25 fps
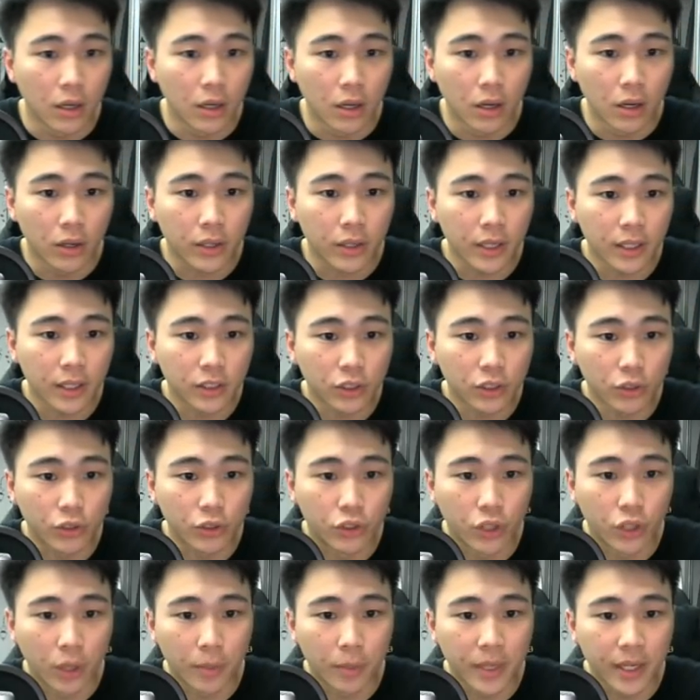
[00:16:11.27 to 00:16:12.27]
Okay, so
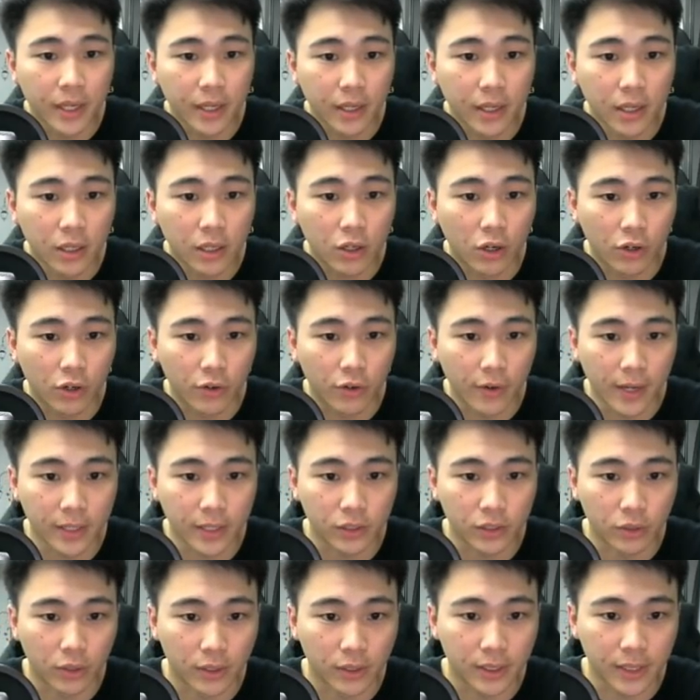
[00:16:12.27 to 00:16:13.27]
Dominic Ng,
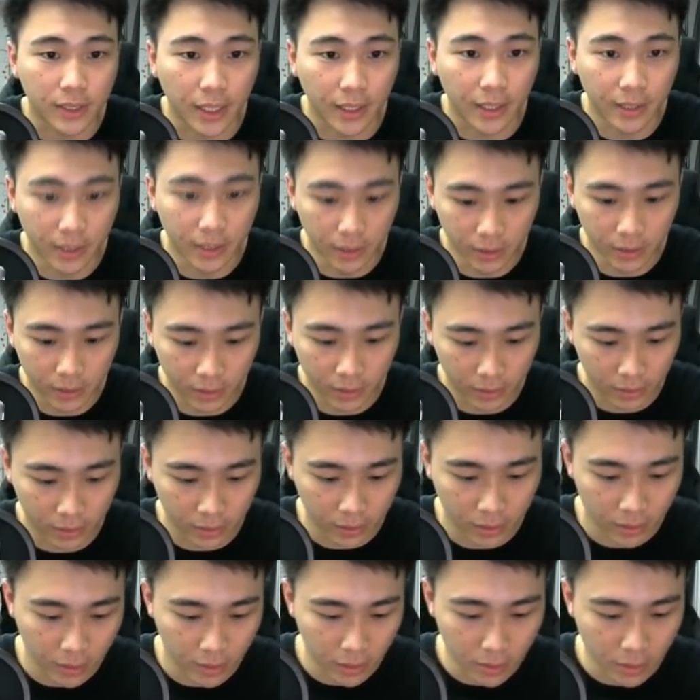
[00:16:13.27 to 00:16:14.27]
congrats, you got Sinus.
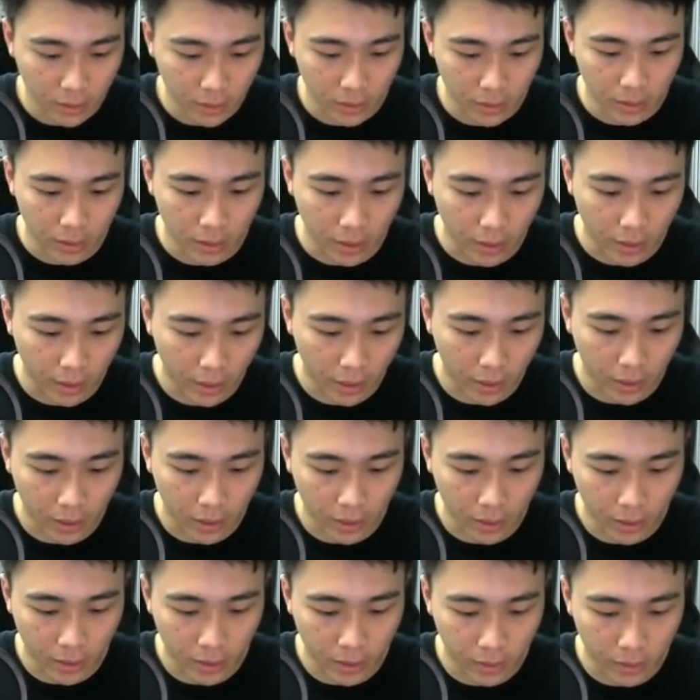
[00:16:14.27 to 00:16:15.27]

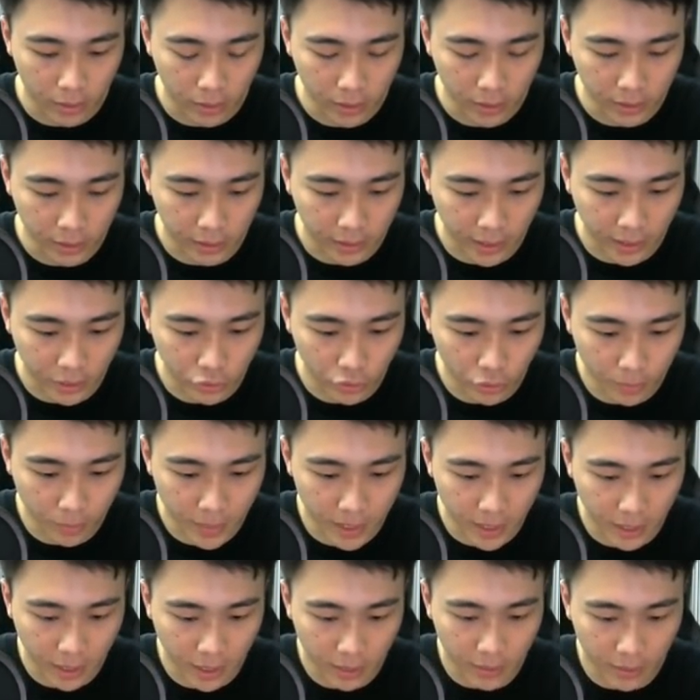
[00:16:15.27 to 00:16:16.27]
This is
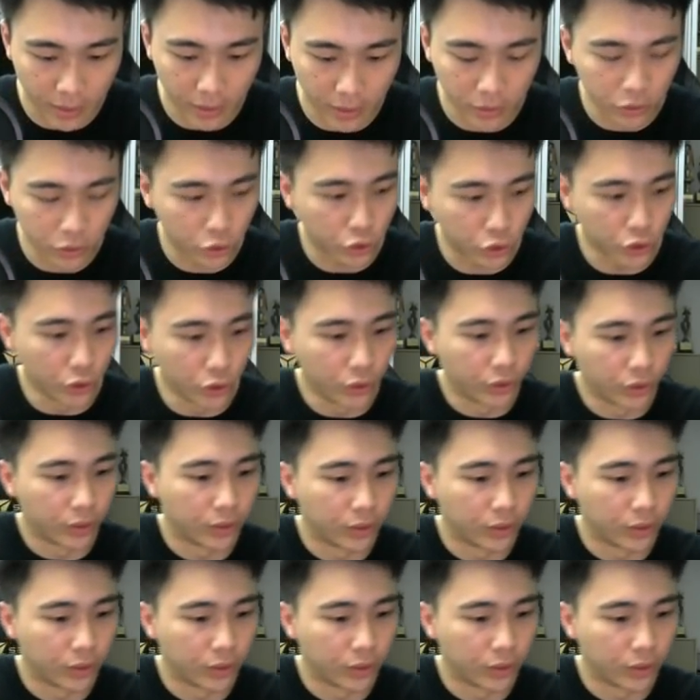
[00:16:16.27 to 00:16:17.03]
Andromeda, right? Shun.